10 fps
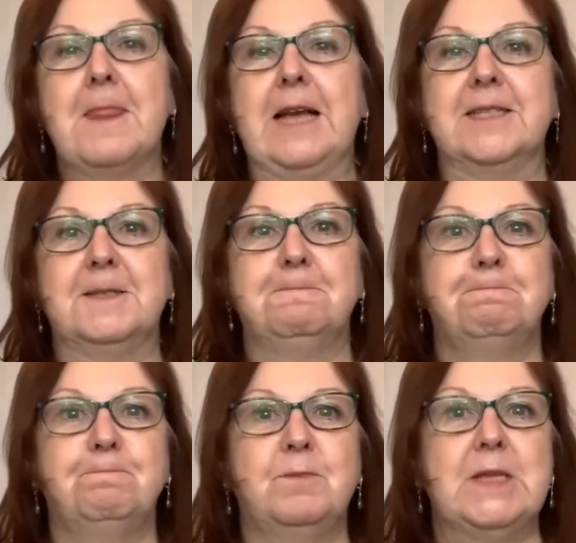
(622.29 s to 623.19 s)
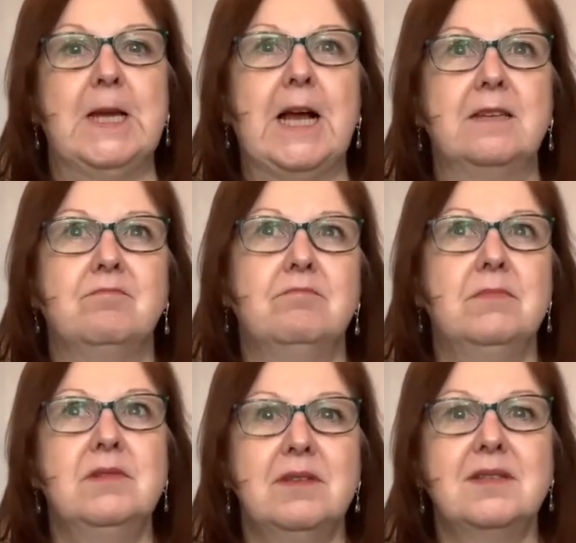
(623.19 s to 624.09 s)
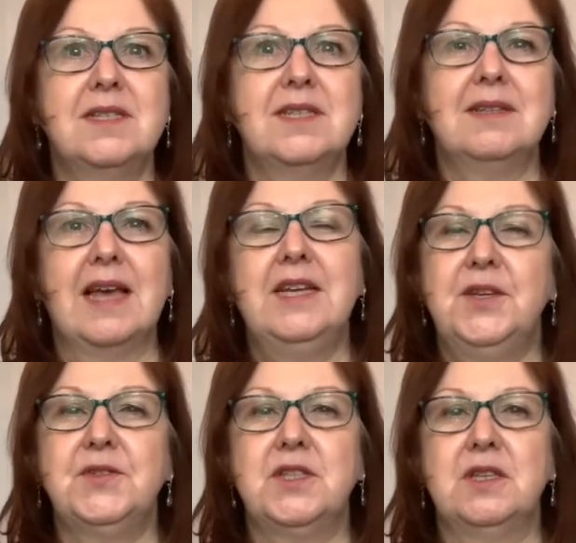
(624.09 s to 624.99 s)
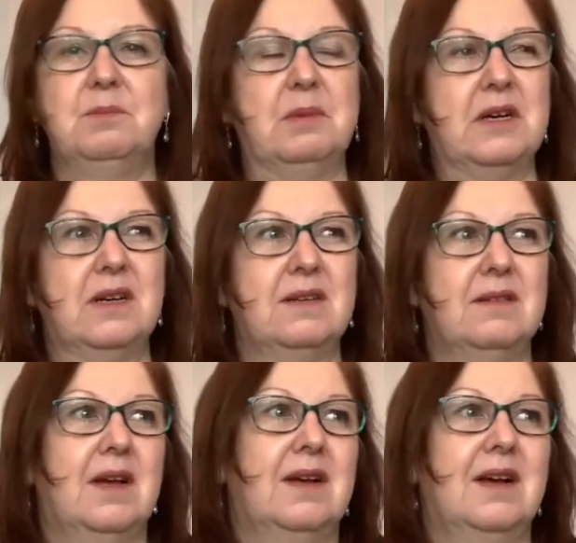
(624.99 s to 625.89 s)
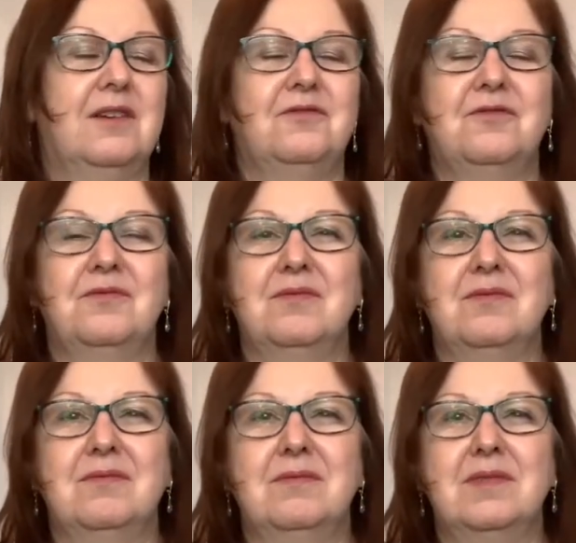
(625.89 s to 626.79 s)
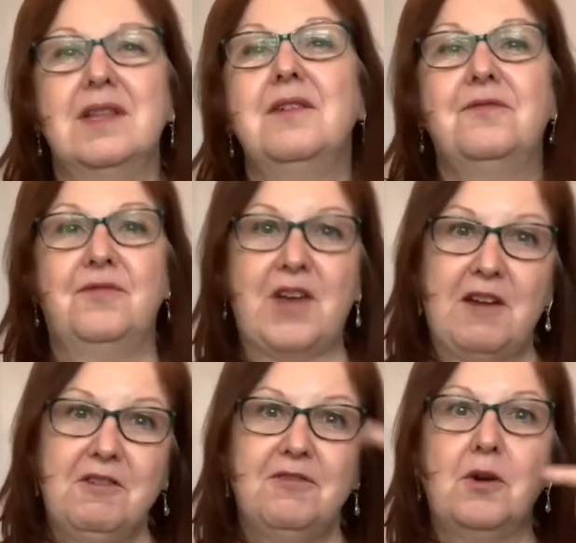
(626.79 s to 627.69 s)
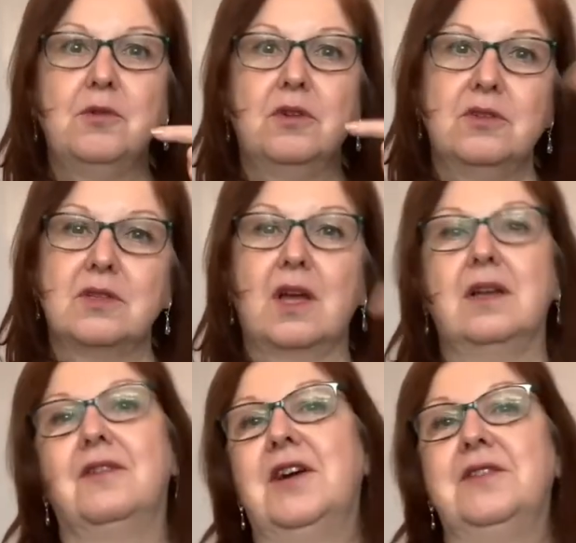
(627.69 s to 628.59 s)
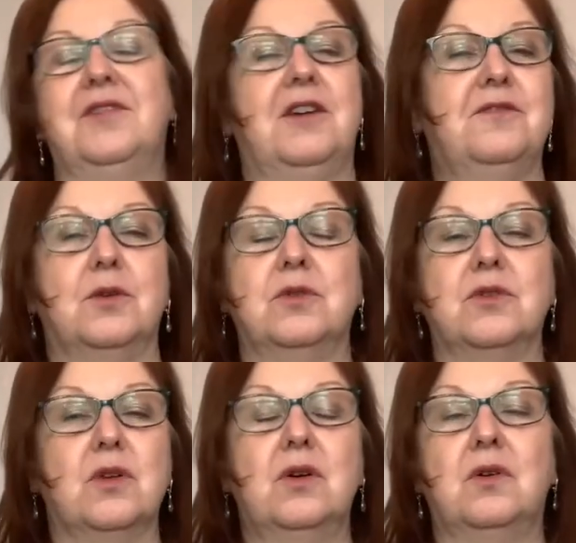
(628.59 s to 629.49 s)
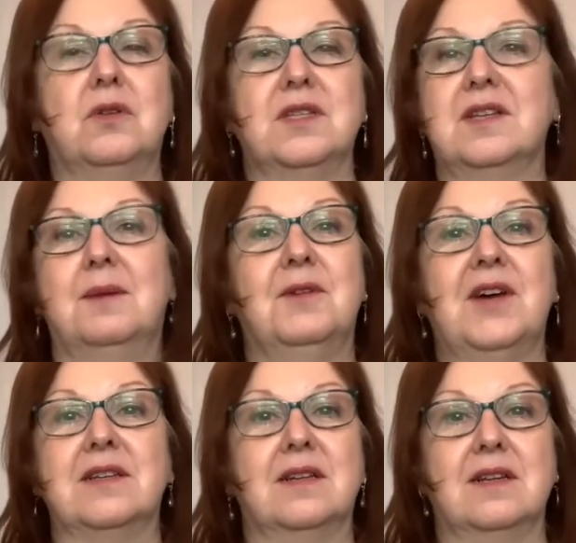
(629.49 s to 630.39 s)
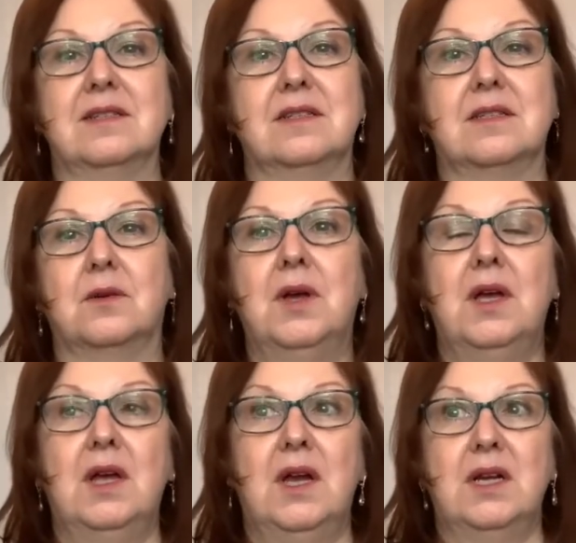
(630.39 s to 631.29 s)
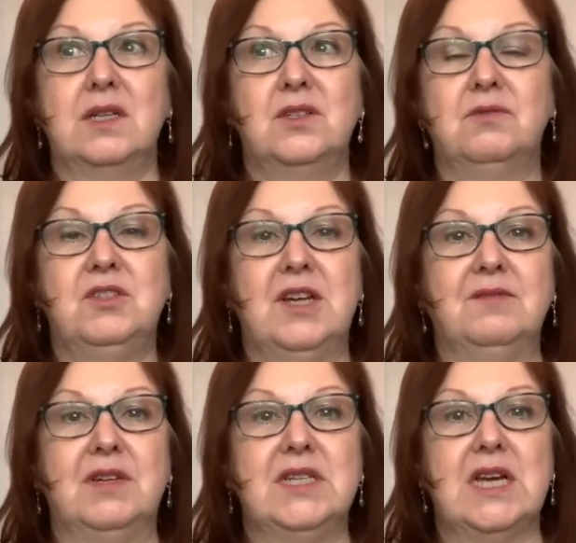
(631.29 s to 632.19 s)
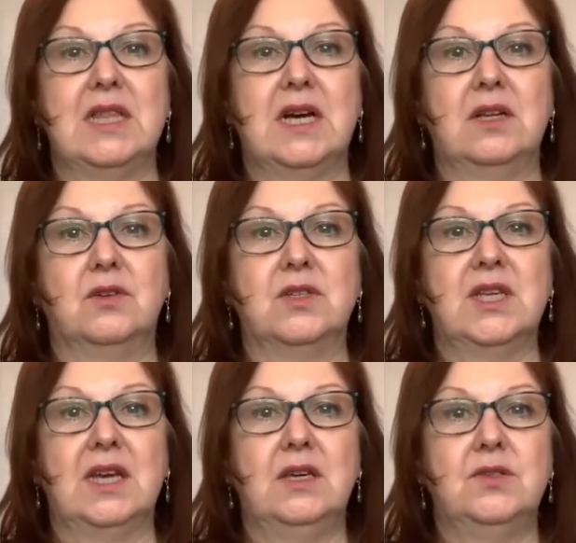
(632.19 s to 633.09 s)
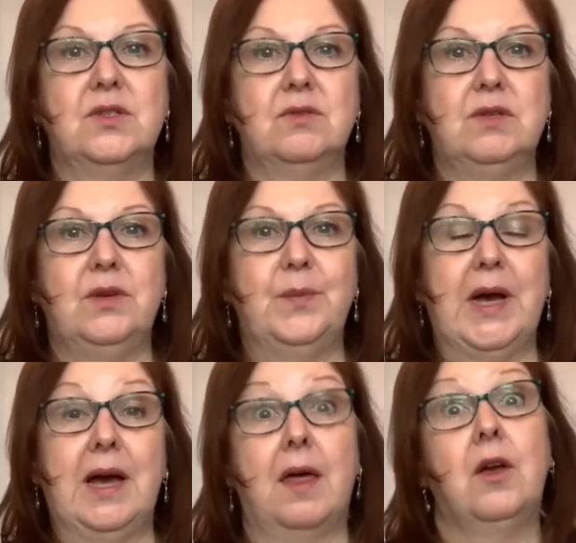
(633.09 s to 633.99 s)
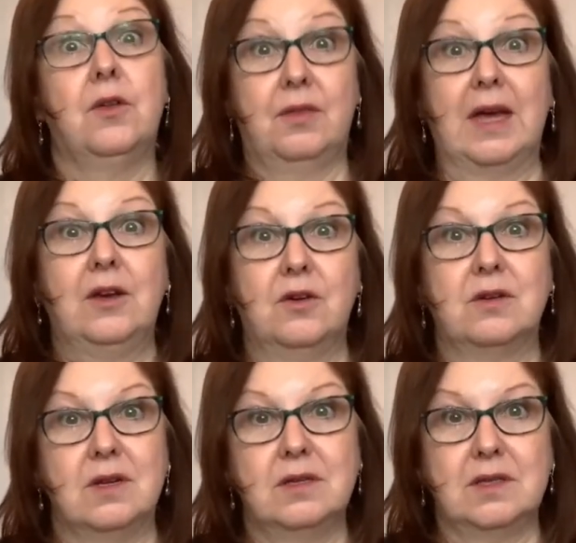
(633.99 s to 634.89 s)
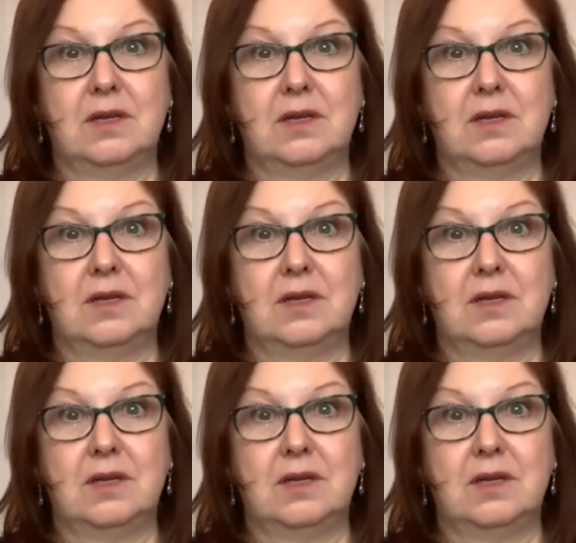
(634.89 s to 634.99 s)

Yes. Still getting used to them, but they're varifocals, and I've had varifocals all the time I've had glasses, so I don't generally take that long to get used to a new pair. Thank goodness.